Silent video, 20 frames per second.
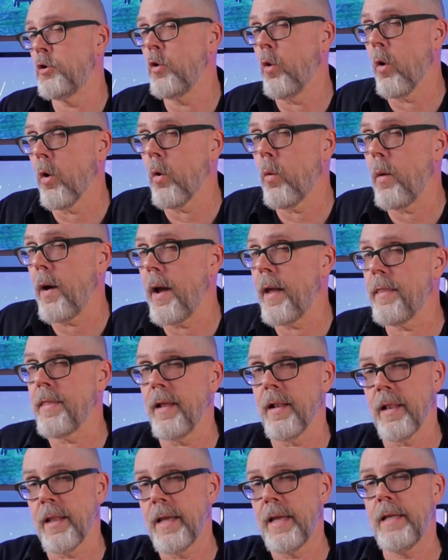doorway
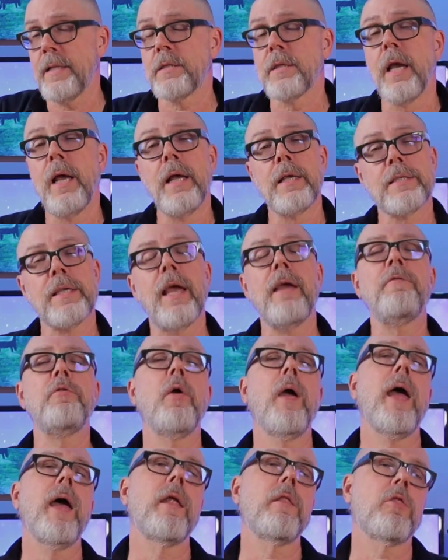that leads. Say if
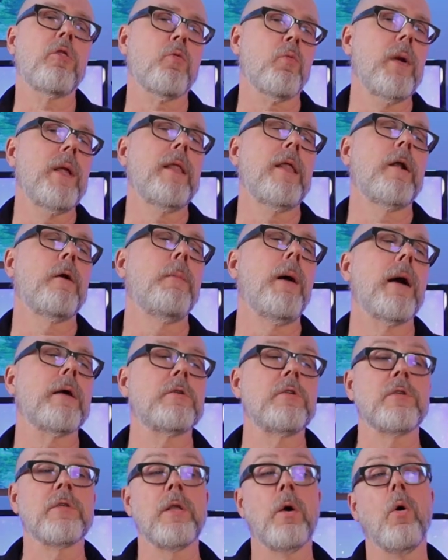you had three litter
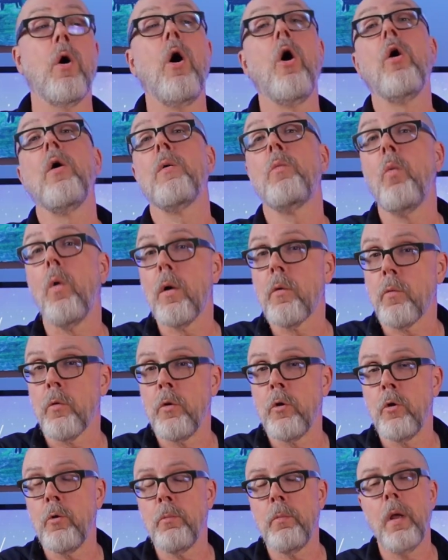boxes and they're all in one
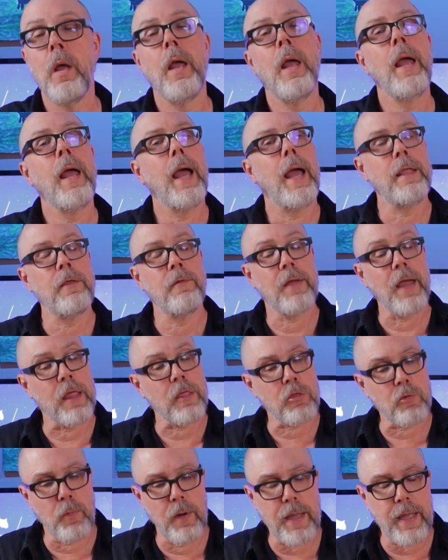room and you've got
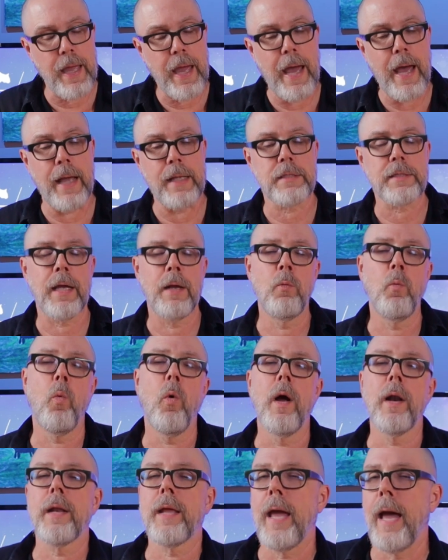three cats and
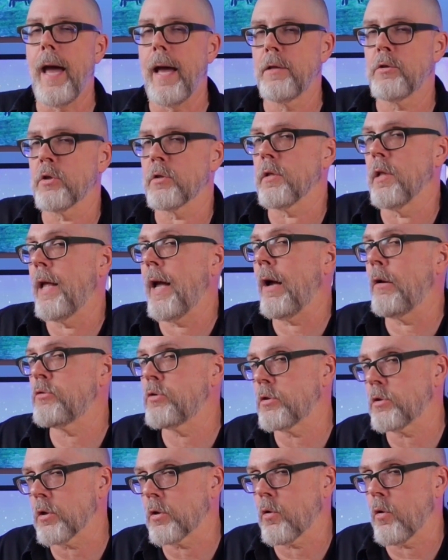one cat just
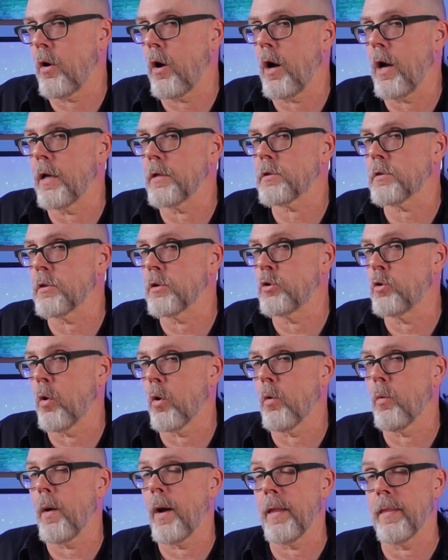lounges across the
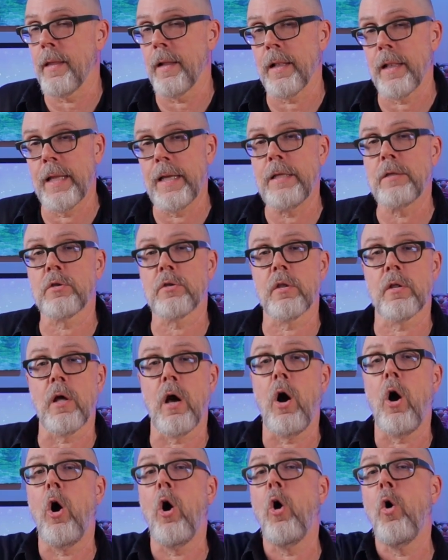doorway that leads to the
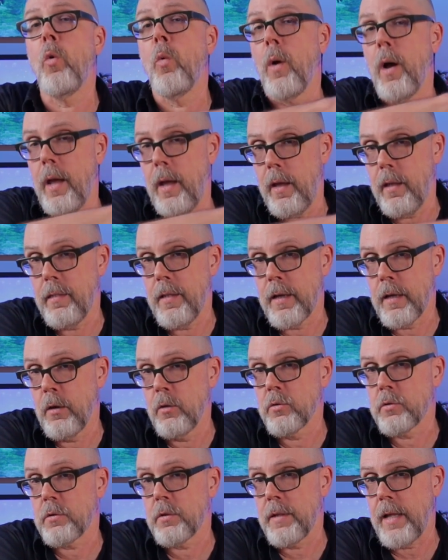hallway that
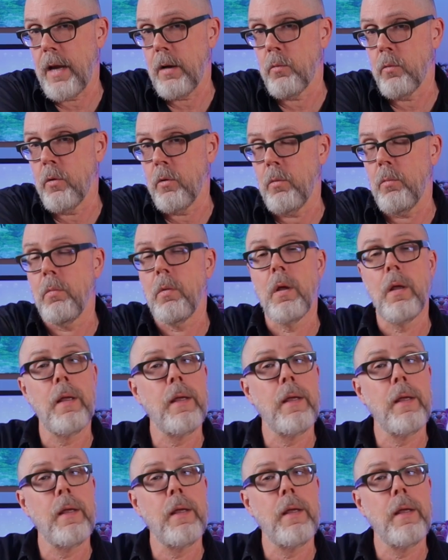goes to that room.